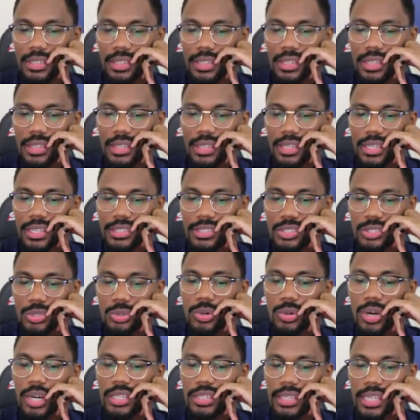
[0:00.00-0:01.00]
is
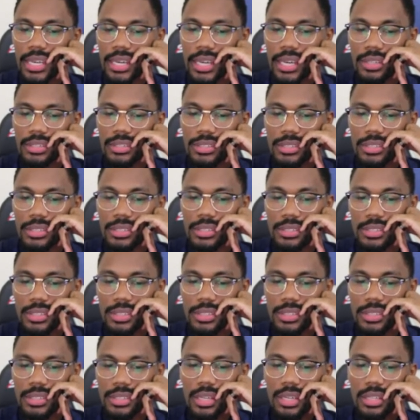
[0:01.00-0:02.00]
200,000.
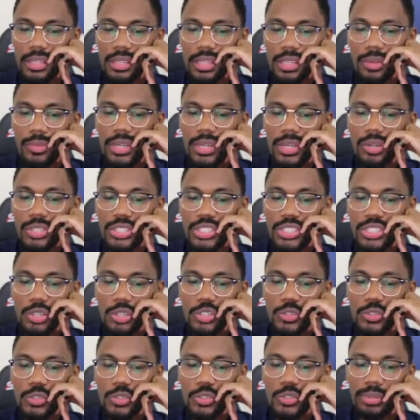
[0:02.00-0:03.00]
Then we go
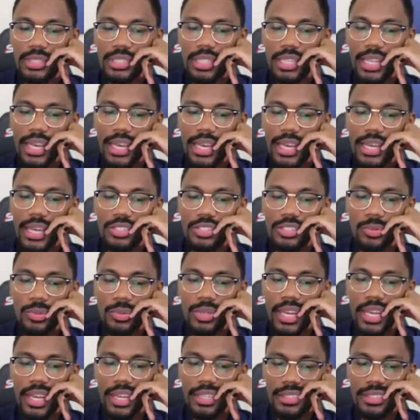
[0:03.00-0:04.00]
shows published in the last
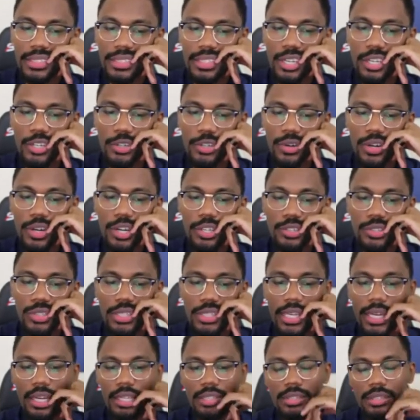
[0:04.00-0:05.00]
3 days is under
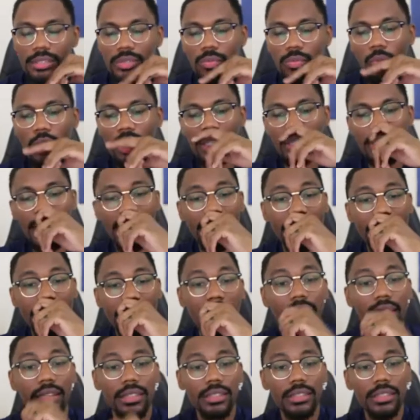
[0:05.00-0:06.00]
100,000. What does that
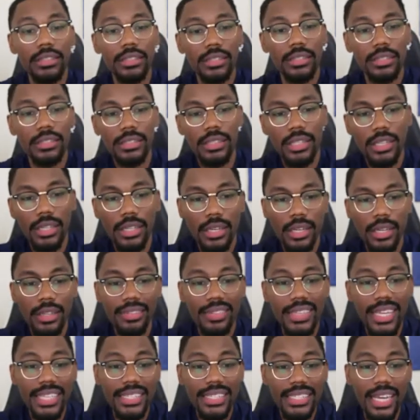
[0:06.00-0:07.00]
tell us?
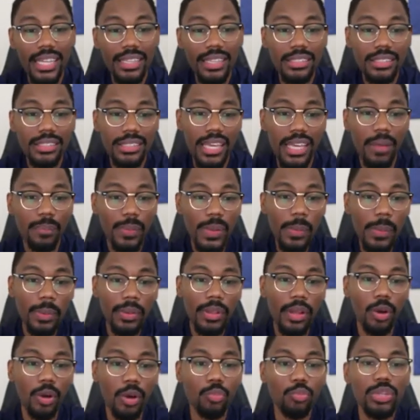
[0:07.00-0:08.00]
That tell us that
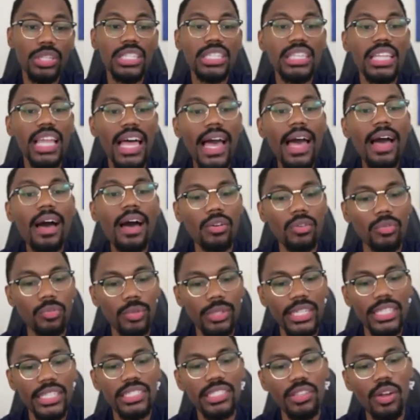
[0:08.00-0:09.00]
people are really loud
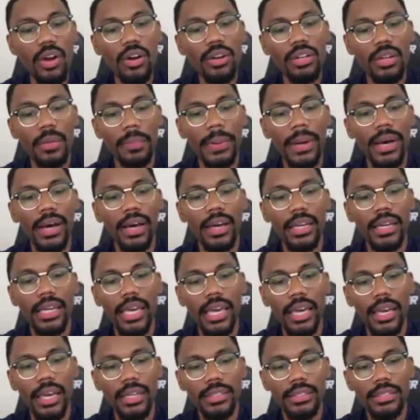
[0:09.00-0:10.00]
when they starting a
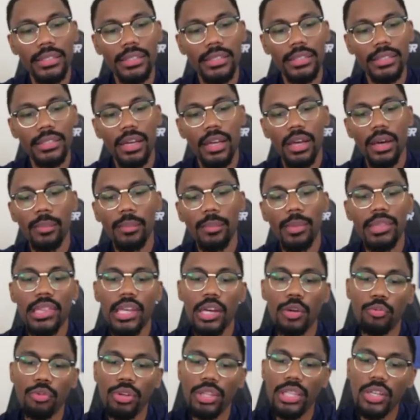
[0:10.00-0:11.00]
podcast, but
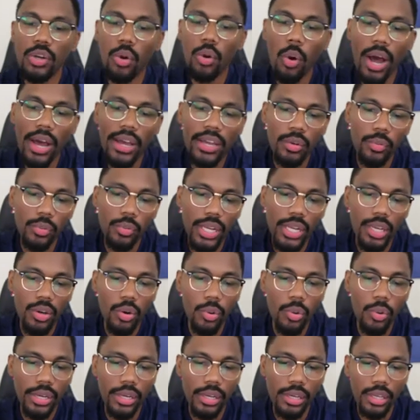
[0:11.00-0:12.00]
they really quiet when they
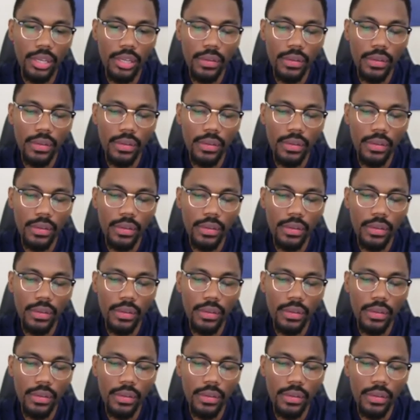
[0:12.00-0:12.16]
quitting it.